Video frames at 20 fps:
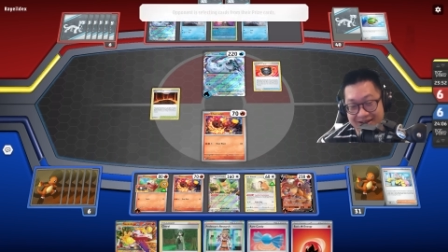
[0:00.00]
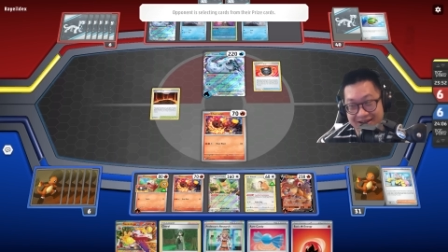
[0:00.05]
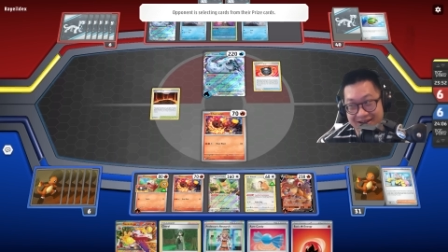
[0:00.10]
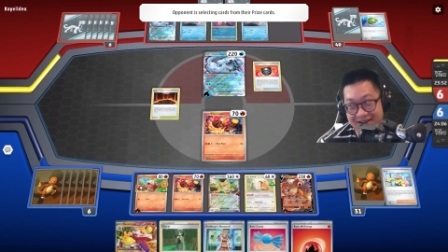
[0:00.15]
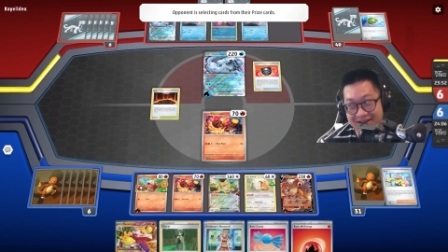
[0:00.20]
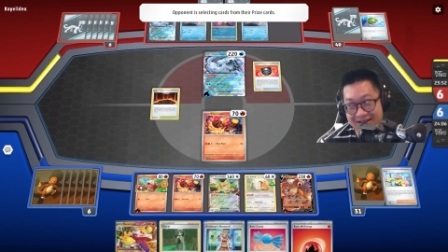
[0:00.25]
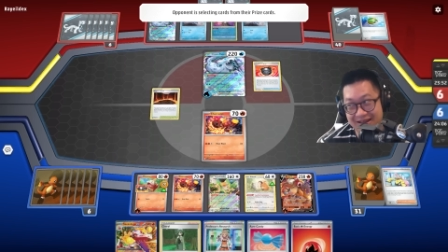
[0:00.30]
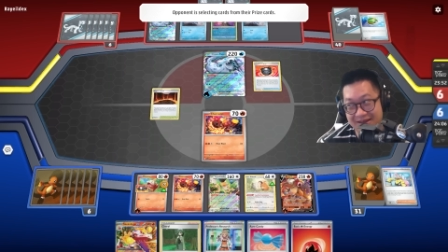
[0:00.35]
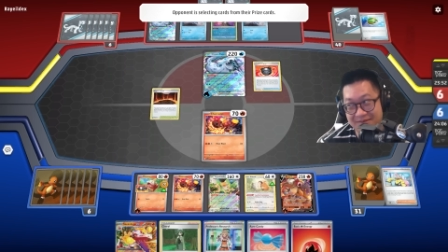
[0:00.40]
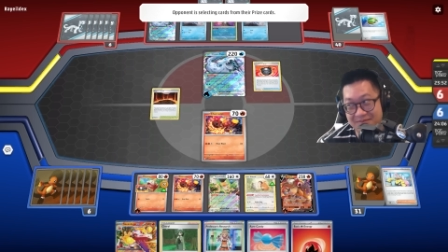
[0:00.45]

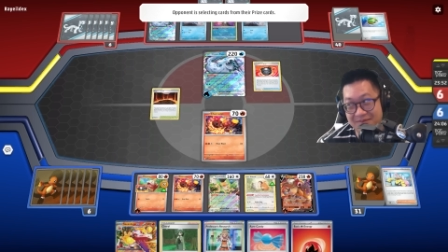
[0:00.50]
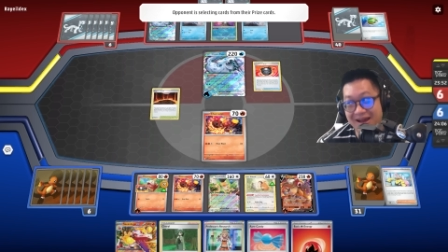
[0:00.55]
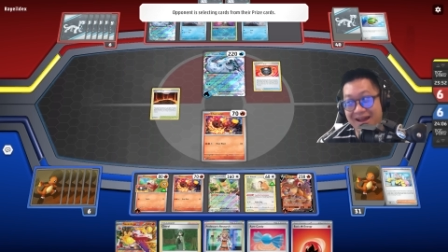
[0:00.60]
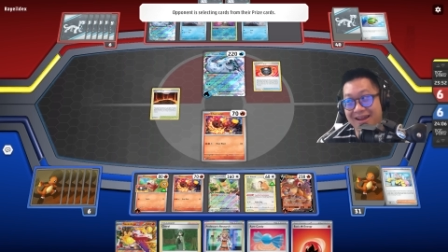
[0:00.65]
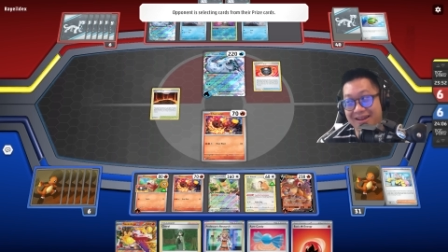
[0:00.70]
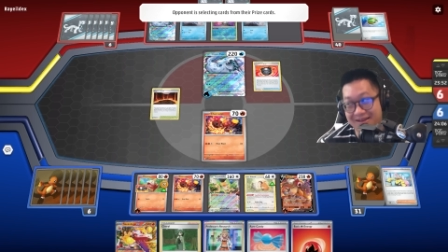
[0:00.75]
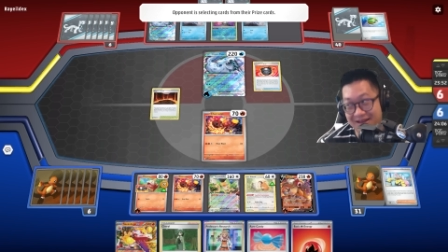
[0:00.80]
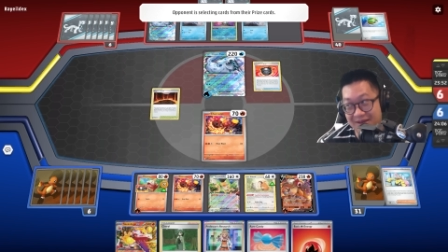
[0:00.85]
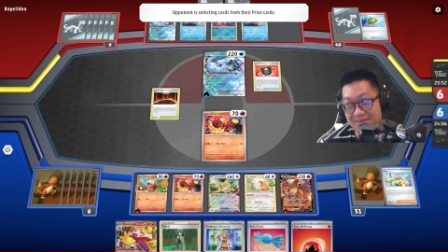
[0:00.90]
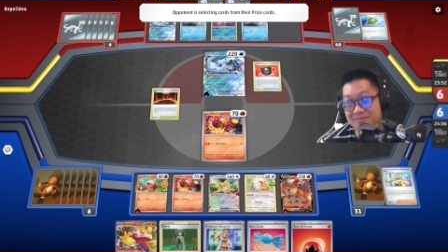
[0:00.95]
and I
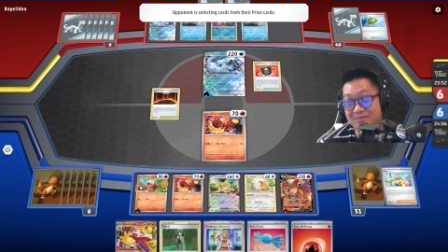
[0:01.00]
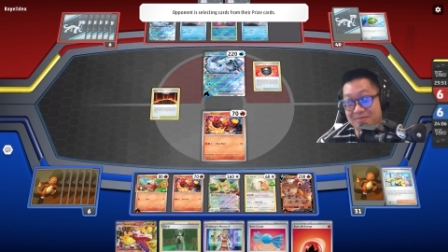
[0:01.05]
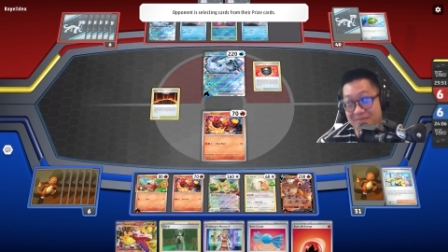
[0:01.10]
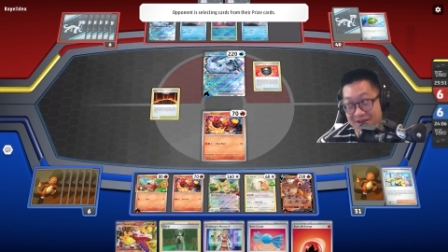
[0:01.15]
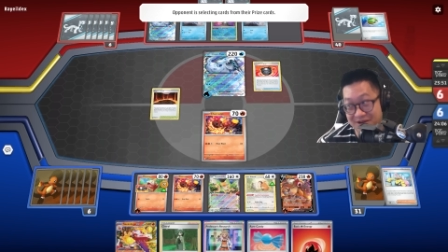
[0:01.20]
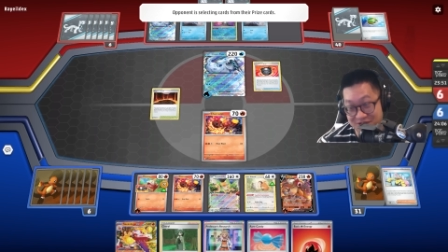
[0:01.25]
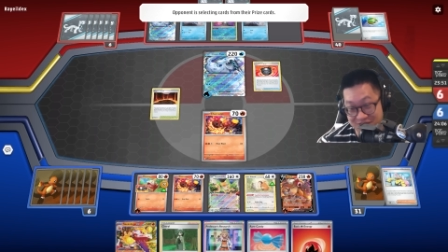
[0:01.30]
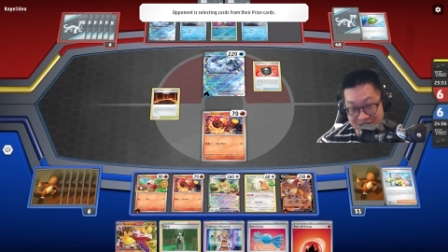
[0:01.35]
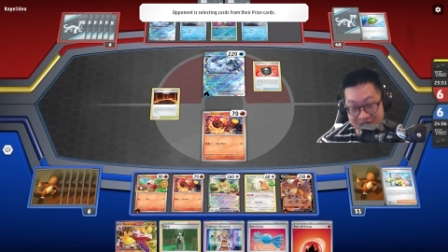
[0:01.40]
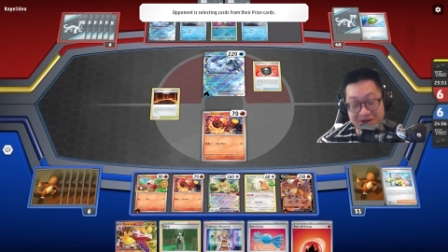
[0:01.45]
might I
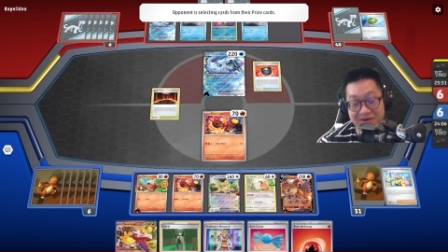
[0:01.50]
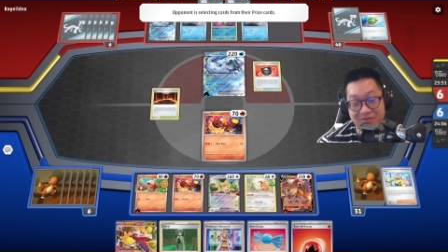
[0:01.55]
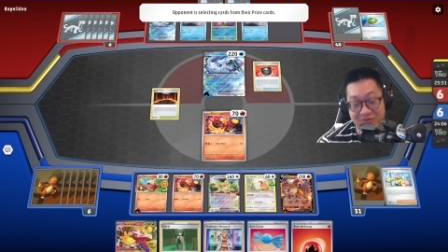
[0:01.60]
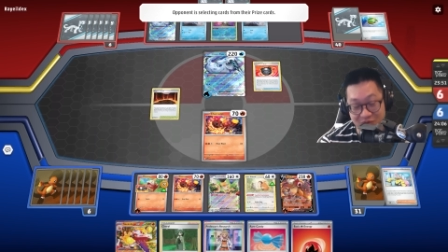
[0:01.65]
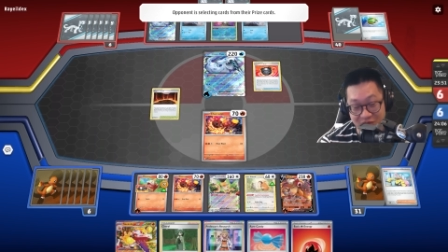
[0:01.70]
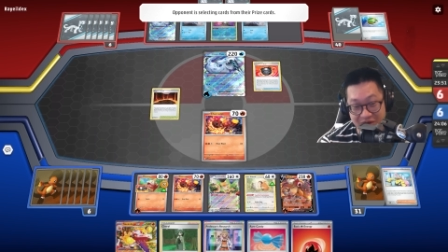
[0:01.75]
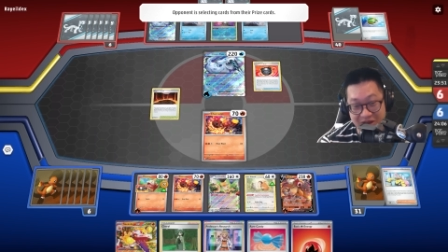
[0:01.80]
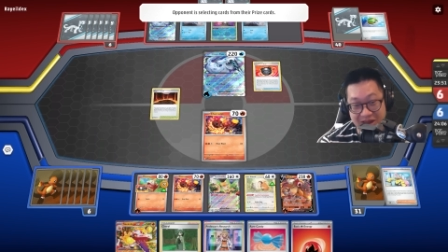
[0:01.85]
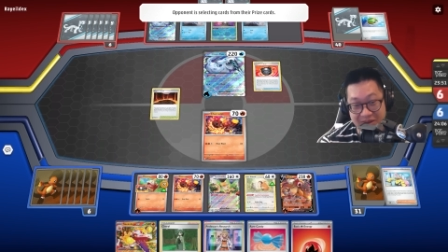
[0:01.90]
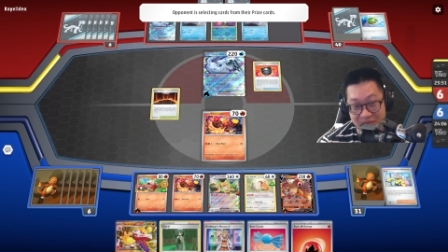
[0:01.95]
should have
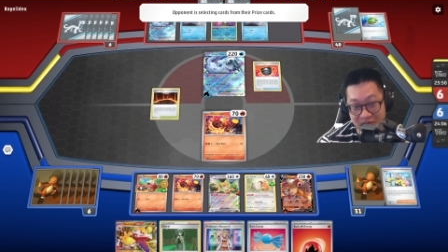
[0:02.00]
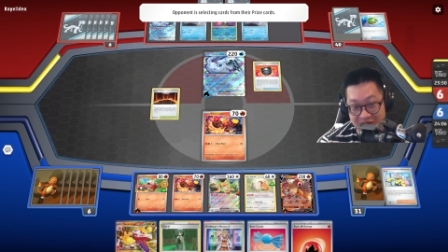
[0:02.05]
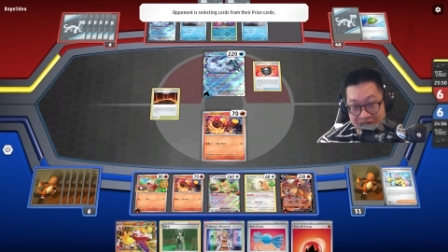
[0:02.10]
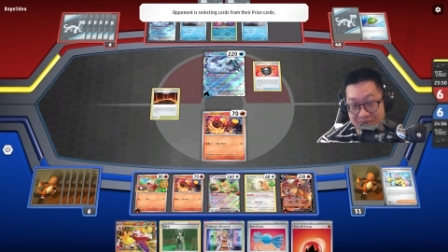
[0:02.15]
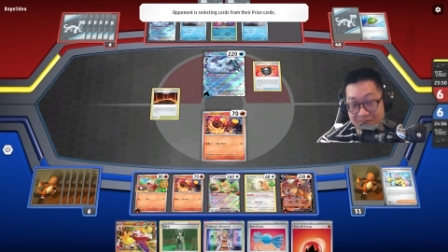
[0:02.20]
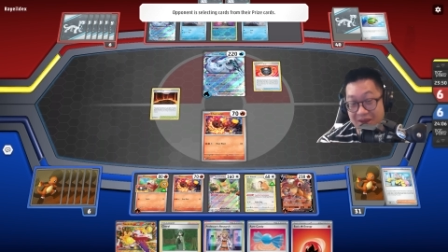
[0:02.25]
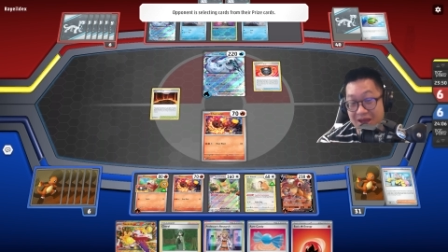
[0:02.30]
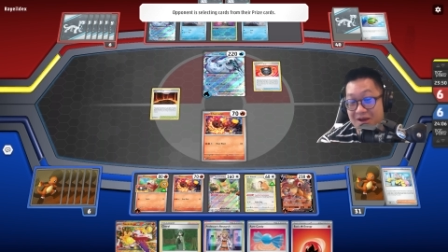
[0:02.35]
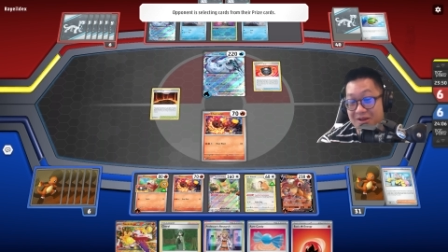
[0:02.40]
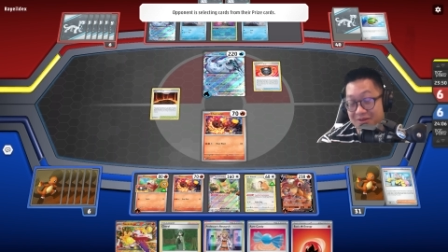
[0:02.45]
really put the
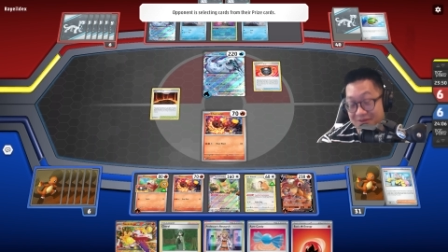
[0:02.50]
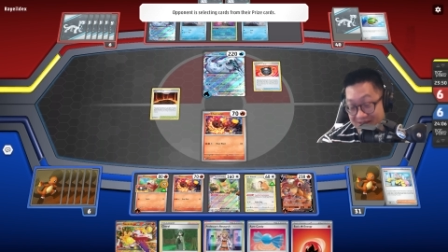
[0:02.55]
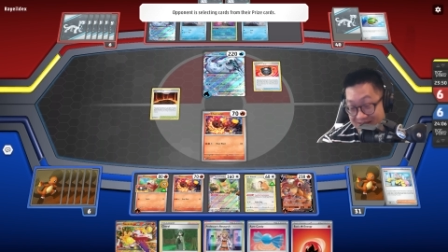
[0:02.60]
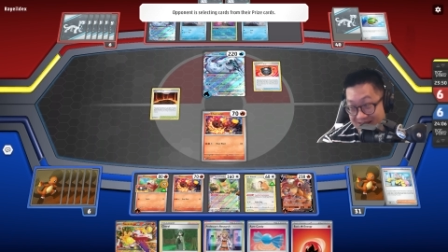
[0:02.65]
belt.